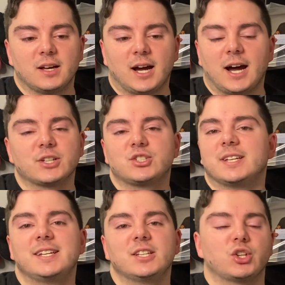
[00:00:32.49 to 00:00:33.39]
I
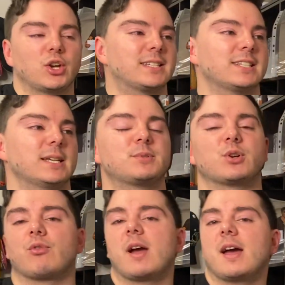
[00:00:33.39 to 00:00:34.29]
he you know he sleeps
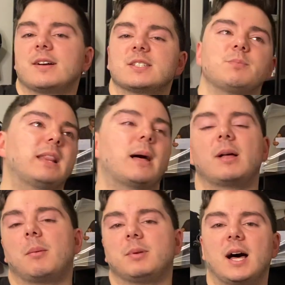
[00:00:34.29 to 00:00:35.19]
around, blah
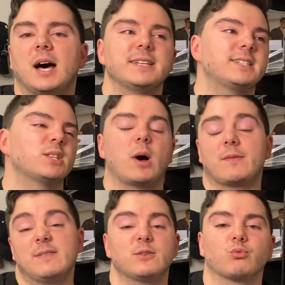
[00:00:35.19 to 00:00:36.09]
blah blah. Is his wife
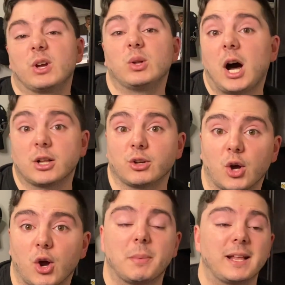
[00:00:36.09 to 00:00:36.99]
even real? I don't
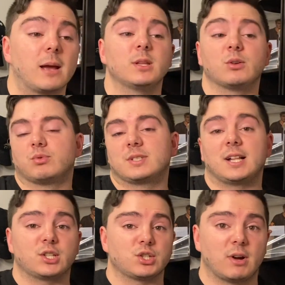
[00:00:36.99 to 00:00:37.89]
know. But Emily was
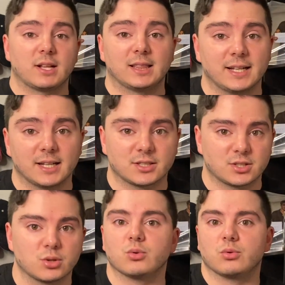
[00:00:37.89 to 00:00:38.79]
started to write a letter
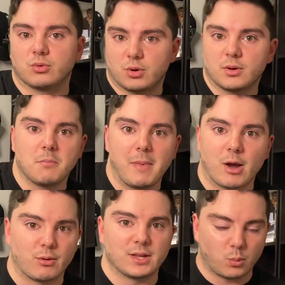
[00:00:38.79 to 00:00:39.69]
to
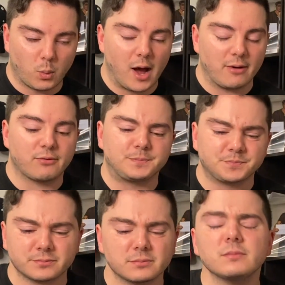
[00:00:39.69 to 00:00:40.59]
Mary, the wife,
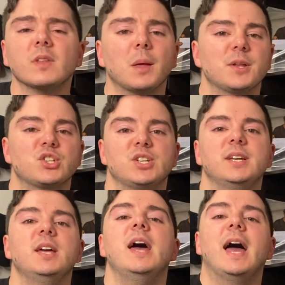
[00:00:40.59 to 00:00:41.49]
and
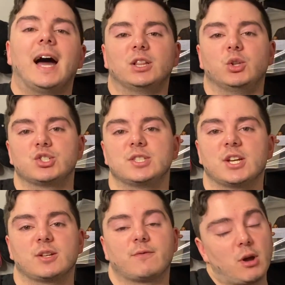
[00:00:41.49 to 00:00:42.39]
she had
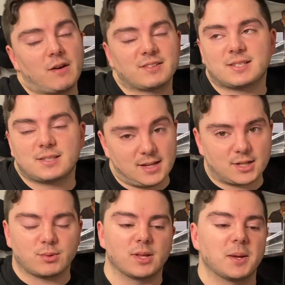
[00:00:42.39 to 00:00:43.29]
hallucinations of her having
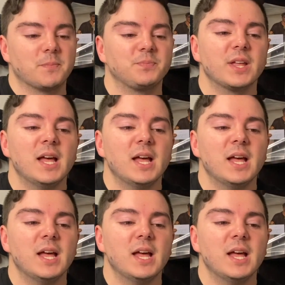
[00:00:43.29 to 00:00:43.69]
sex with him.